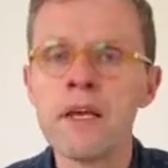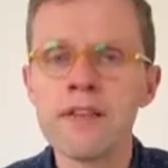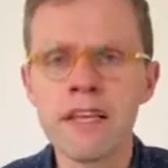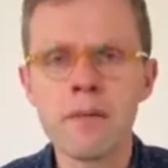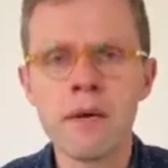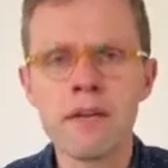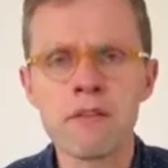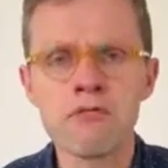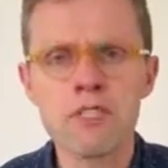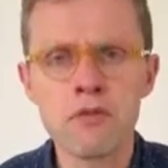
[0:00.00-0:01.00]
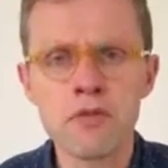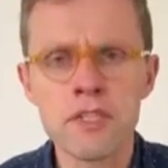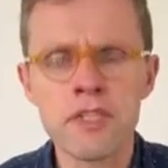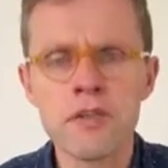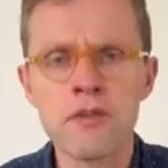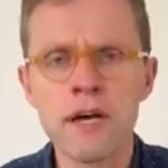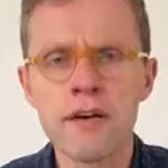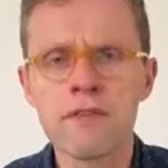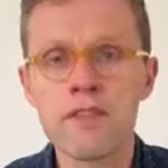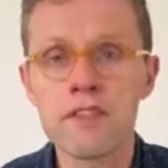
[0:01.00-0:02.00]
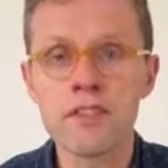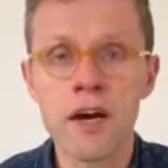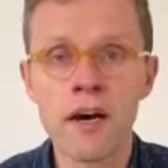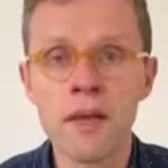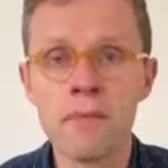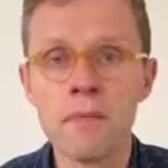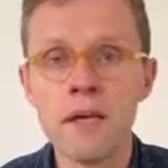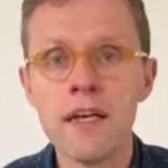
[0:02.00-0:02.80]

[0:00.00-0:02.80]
Think about the resources you have, the time,